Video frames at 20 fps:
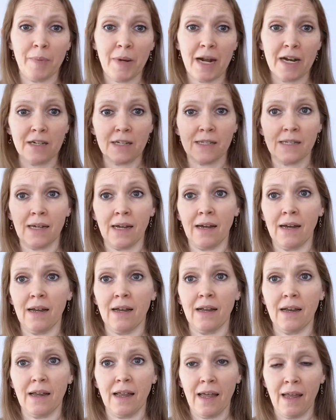
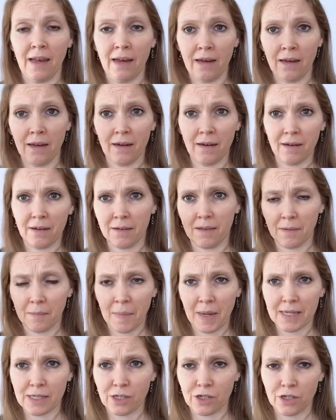Perdita and the
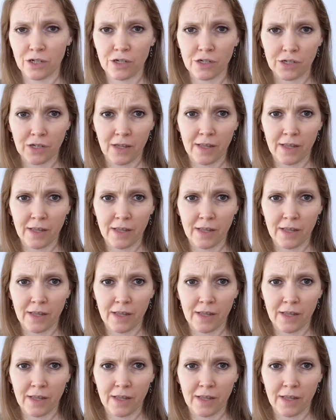messengers,